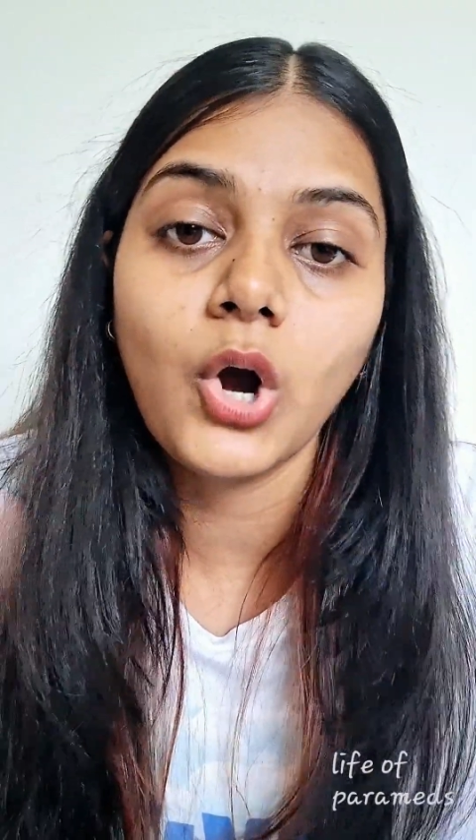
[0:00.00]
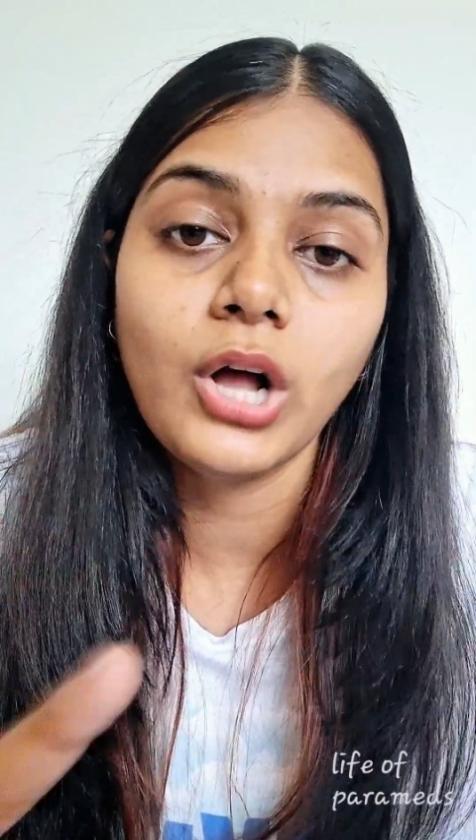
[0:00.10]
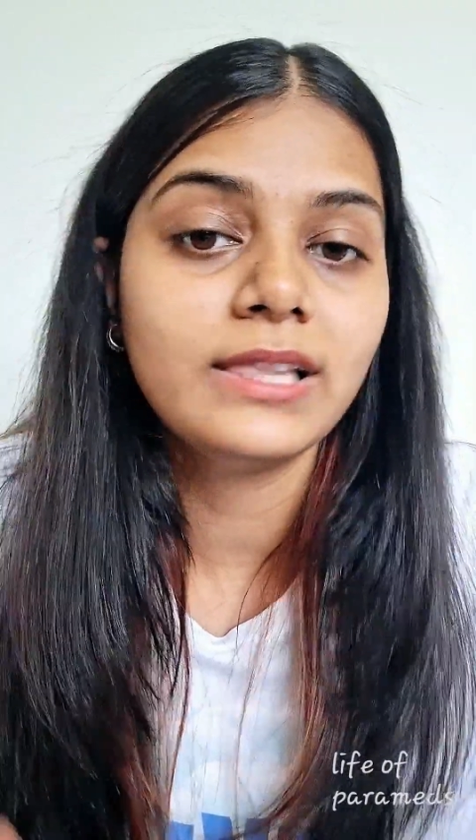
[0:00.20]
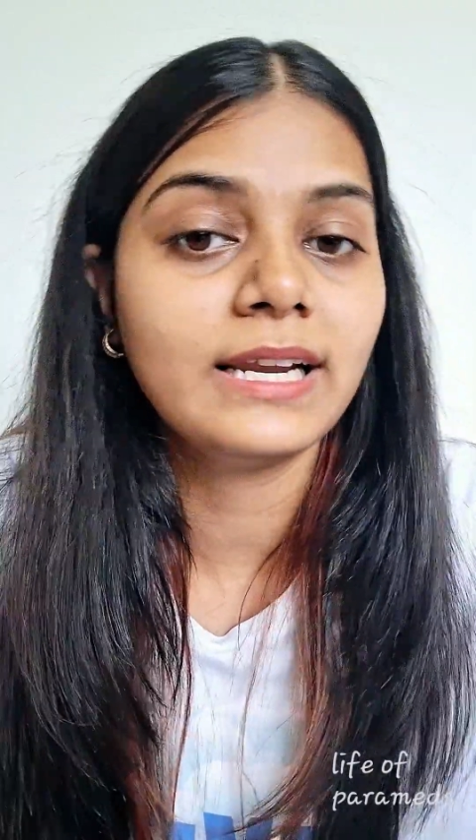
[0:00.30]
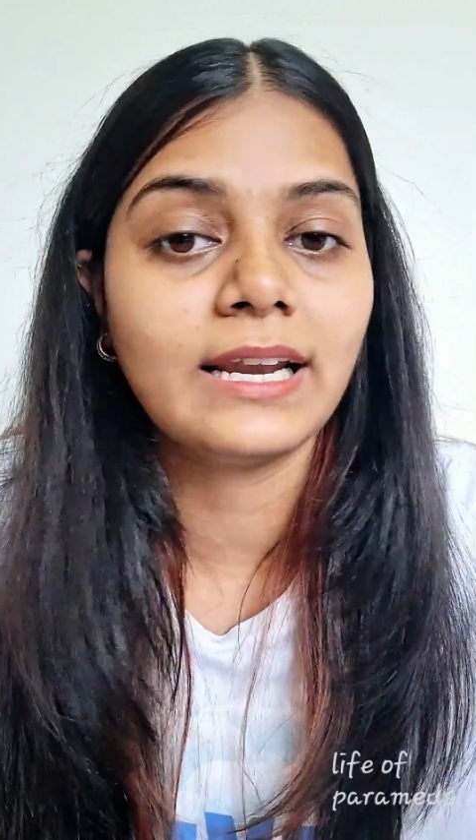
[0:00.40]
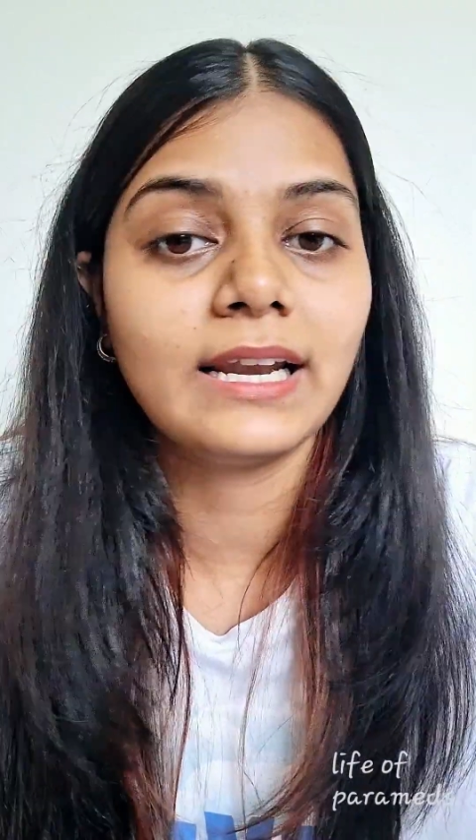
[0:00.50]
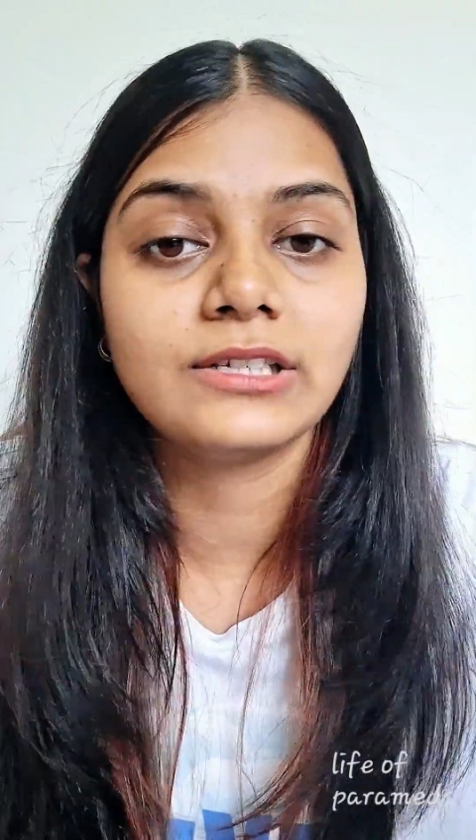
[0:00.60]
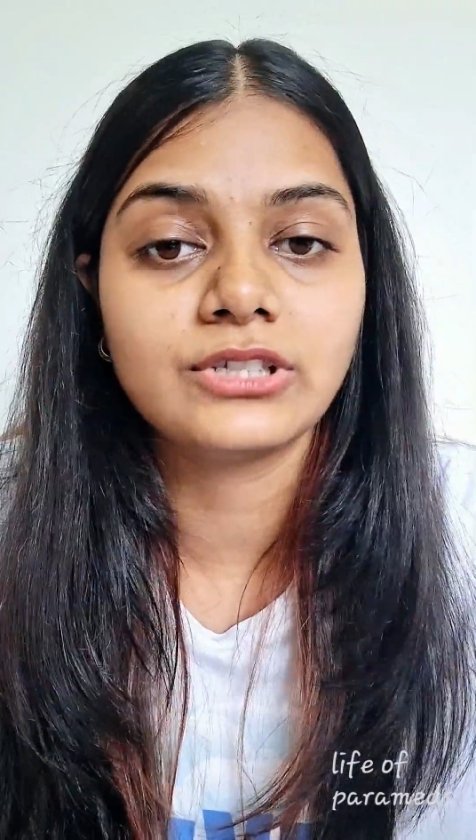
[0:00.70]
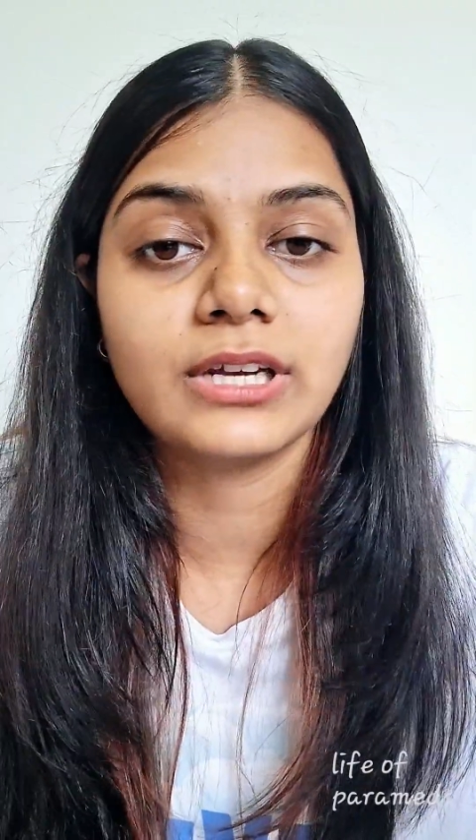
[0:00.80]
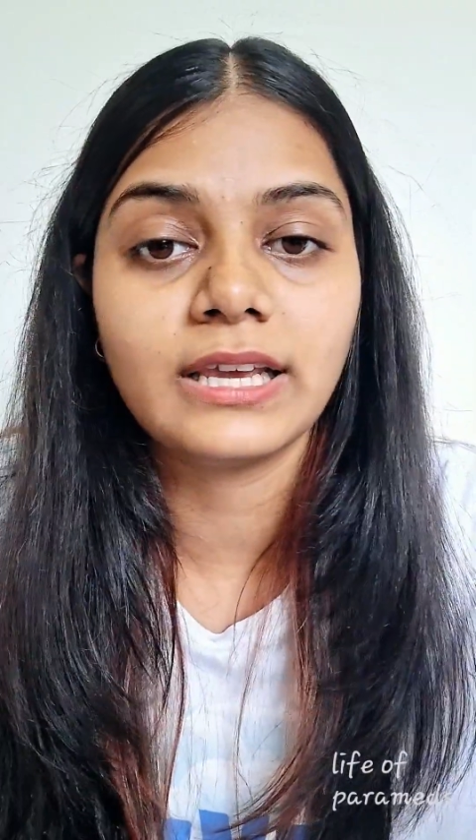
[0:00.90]
all the
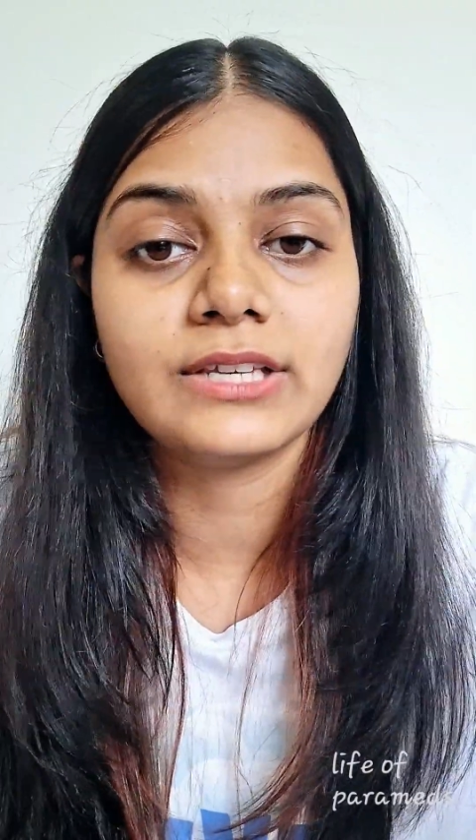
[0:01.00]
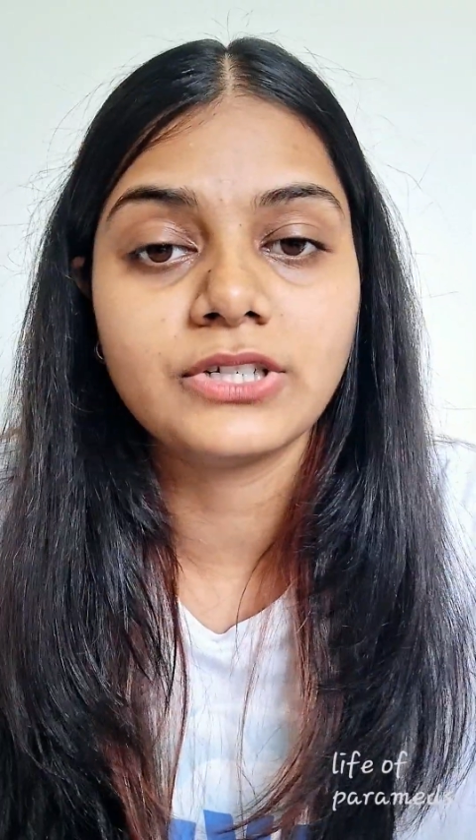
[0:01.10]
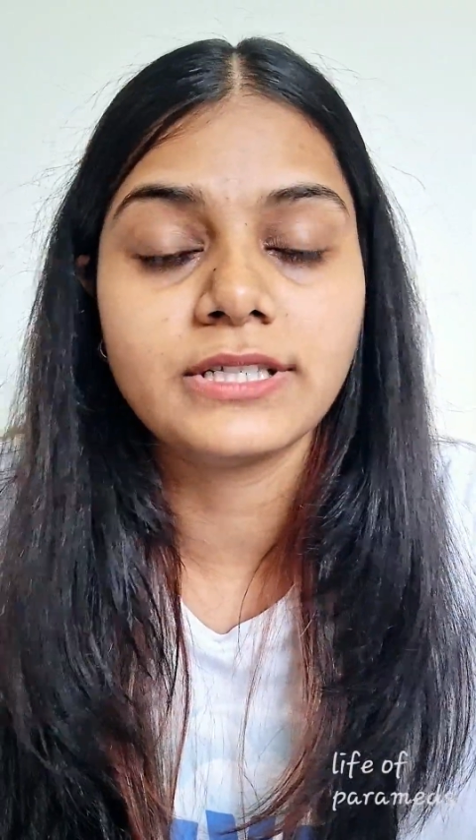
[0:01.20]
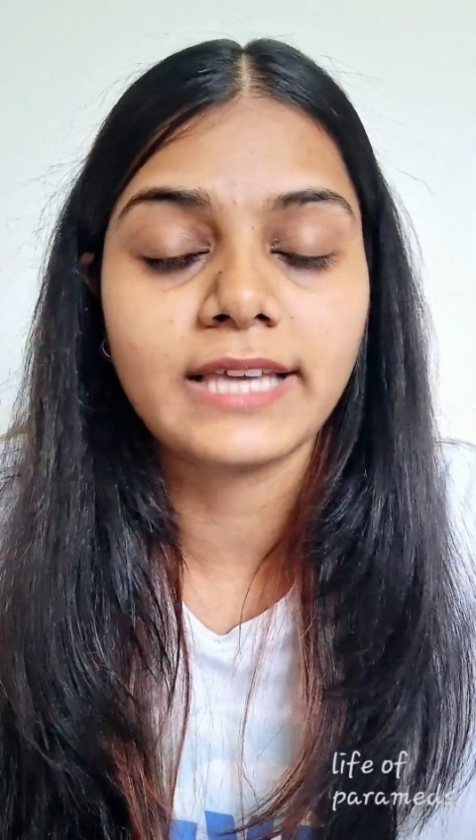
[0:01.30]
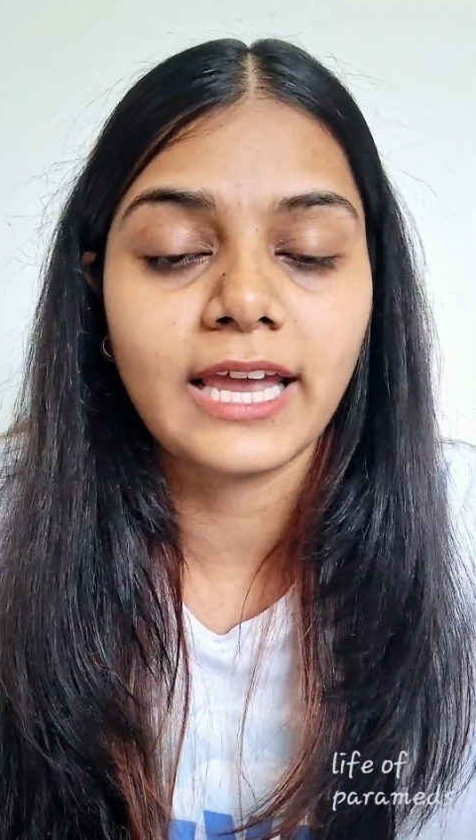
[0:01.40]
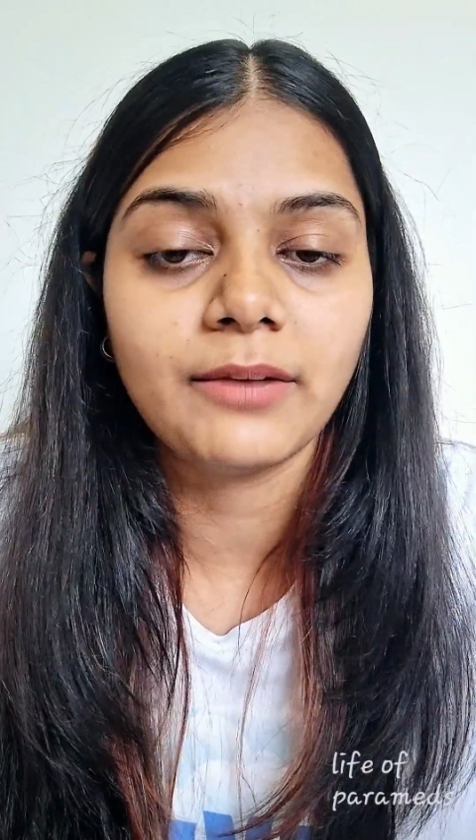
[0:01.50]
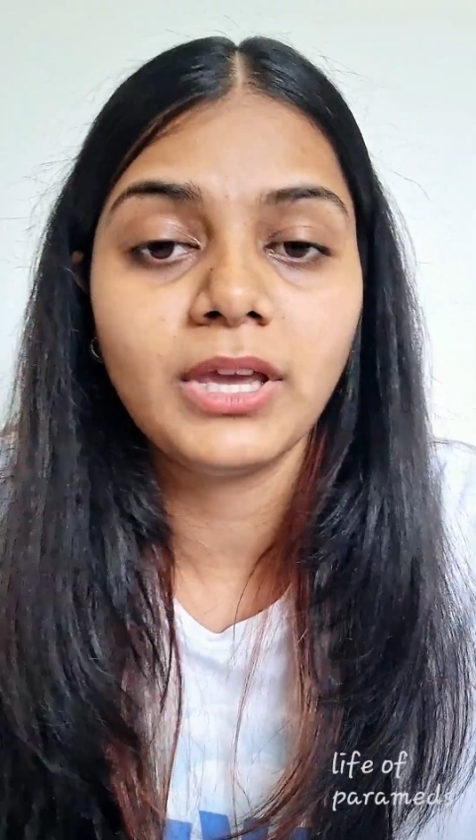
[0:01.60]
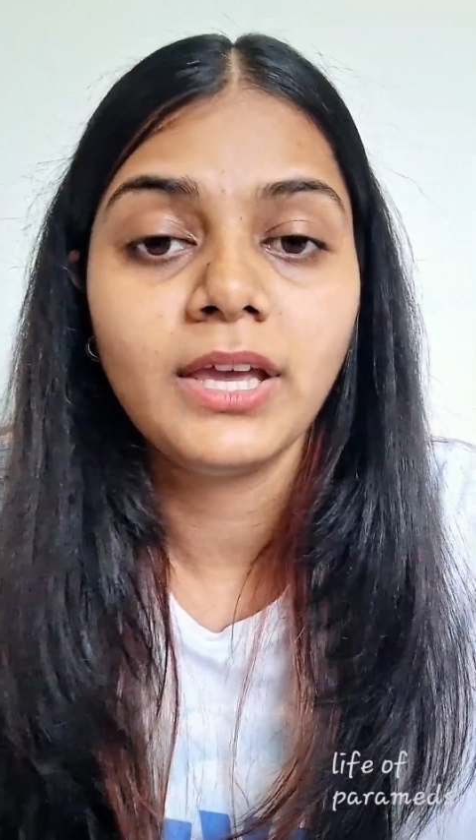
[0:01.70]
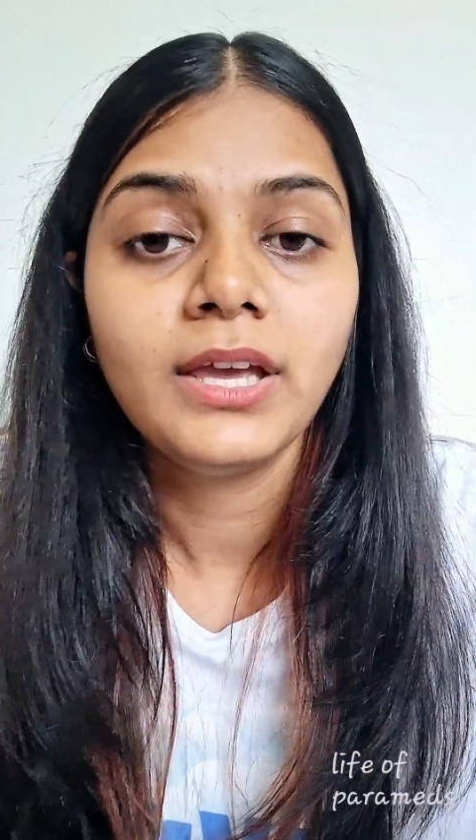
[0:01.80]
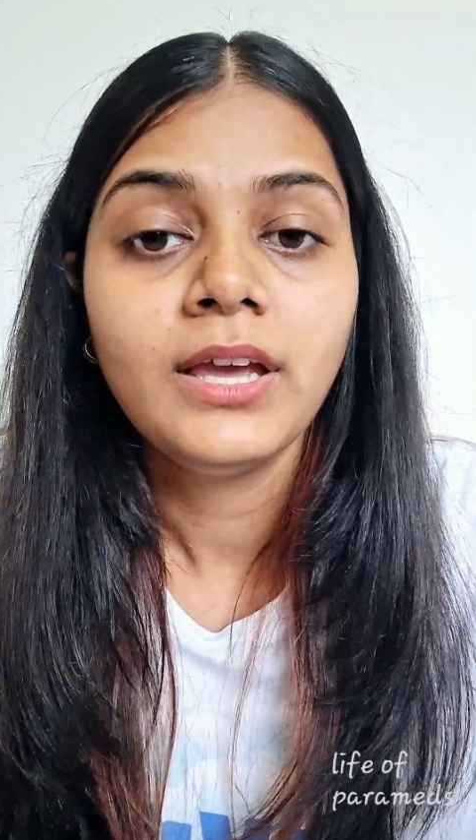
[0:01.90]
inhalational agents can be